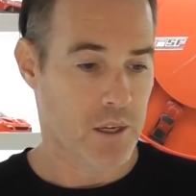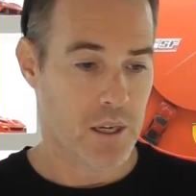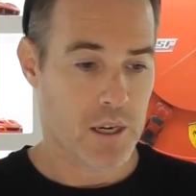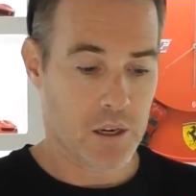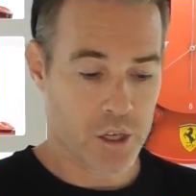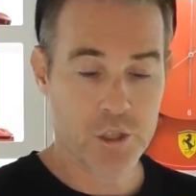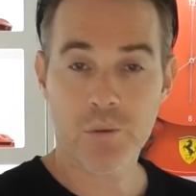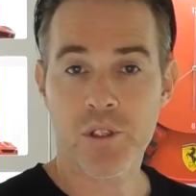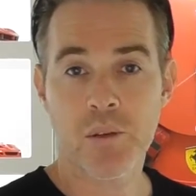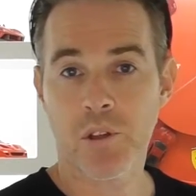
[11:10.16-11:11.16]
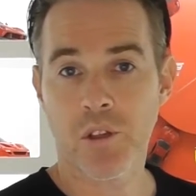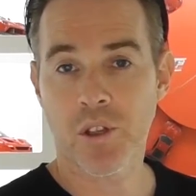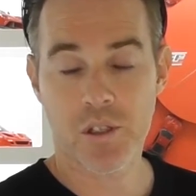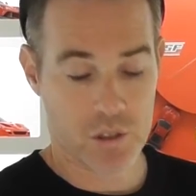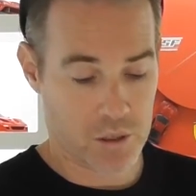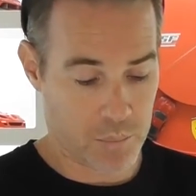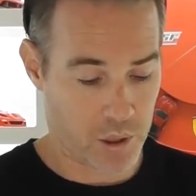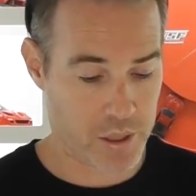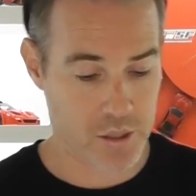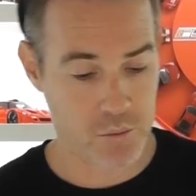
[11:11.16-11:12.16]
Uh, I do a similar thing to the
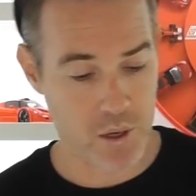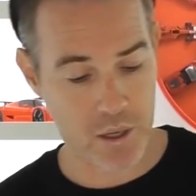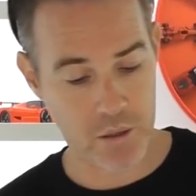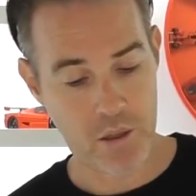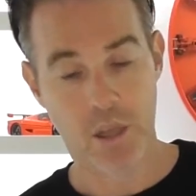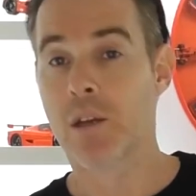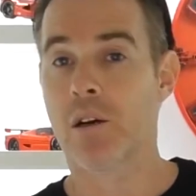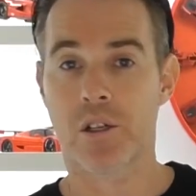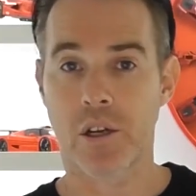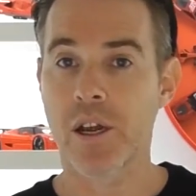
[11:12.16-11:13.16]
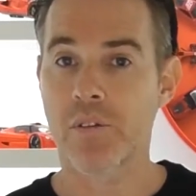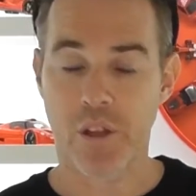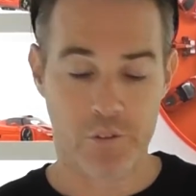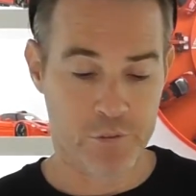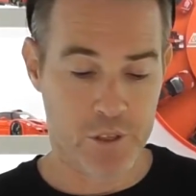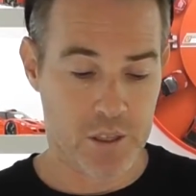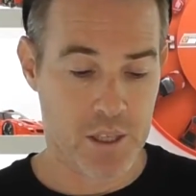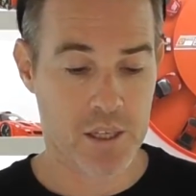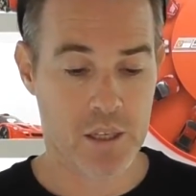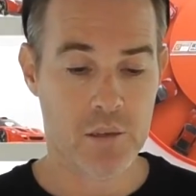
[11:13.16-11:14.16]
body as well. I don't have that fitted
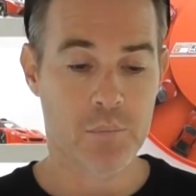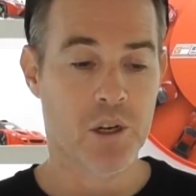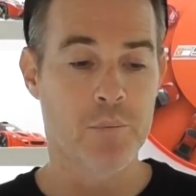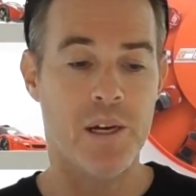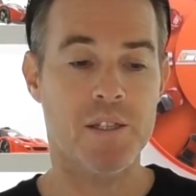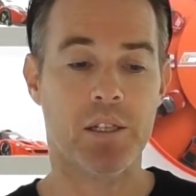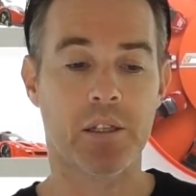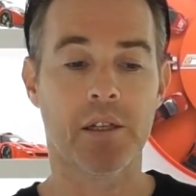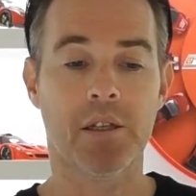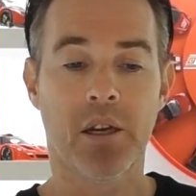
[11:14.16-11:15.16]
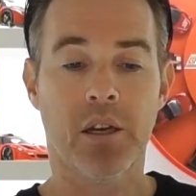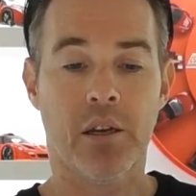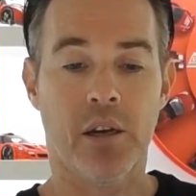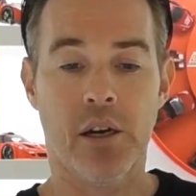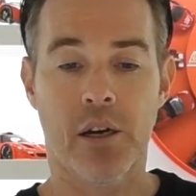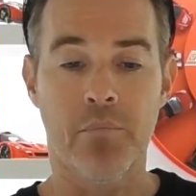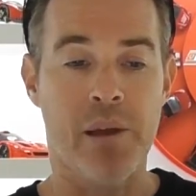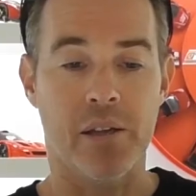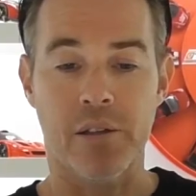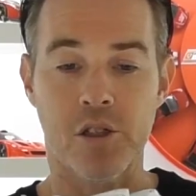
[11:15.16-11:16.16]
here, but I basically uh,
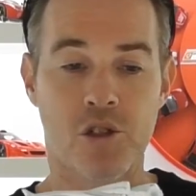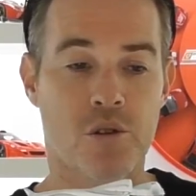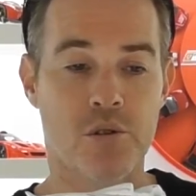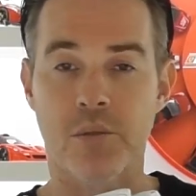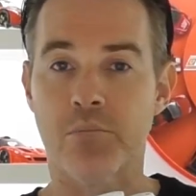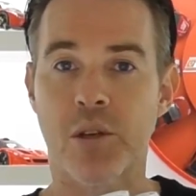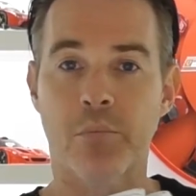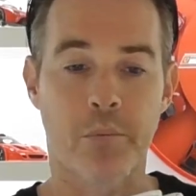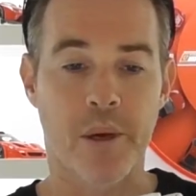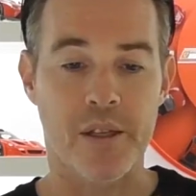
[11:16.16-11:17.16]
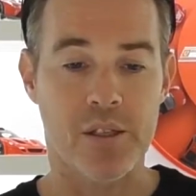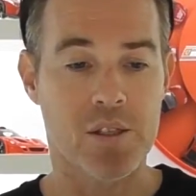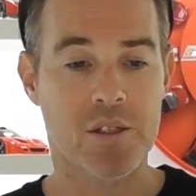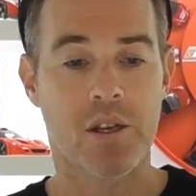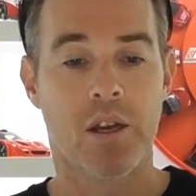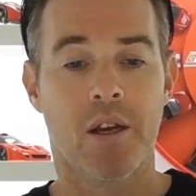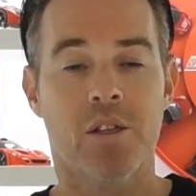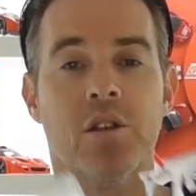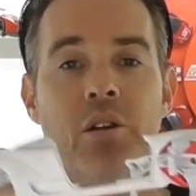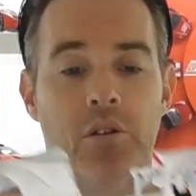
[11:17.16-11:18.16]
mount this to some timber pieces
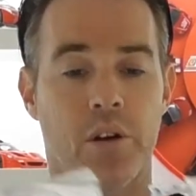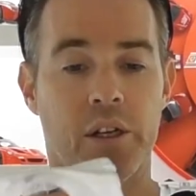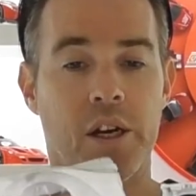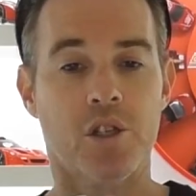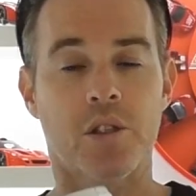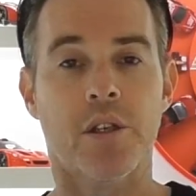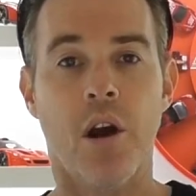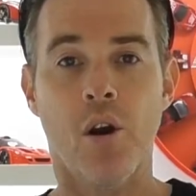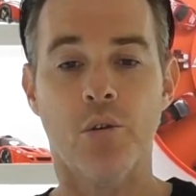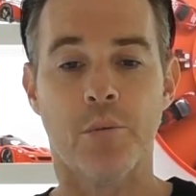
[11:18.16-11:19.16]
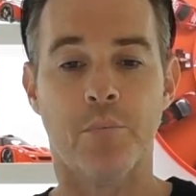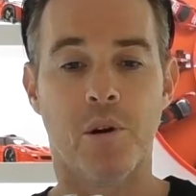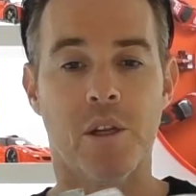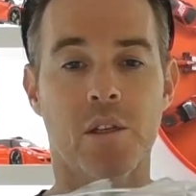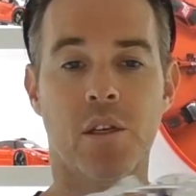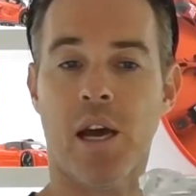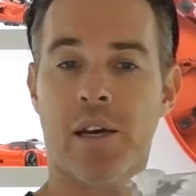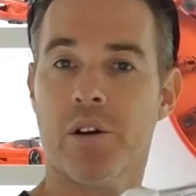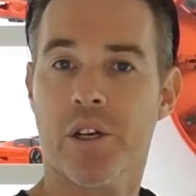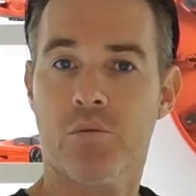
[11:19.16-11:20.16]
so that I can actually hold the body
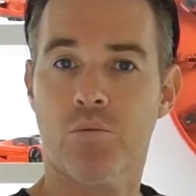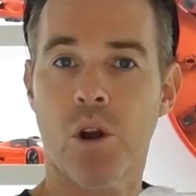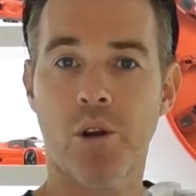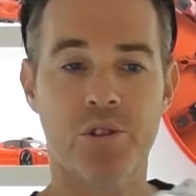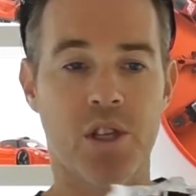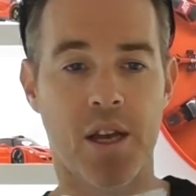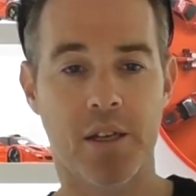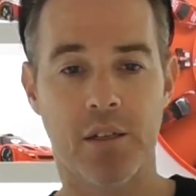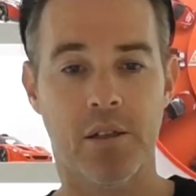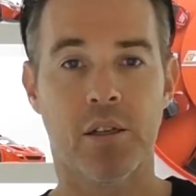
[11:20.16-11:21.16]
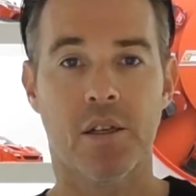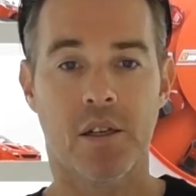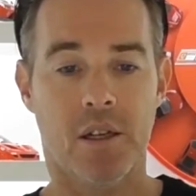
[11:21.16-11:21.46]
and I can rotate it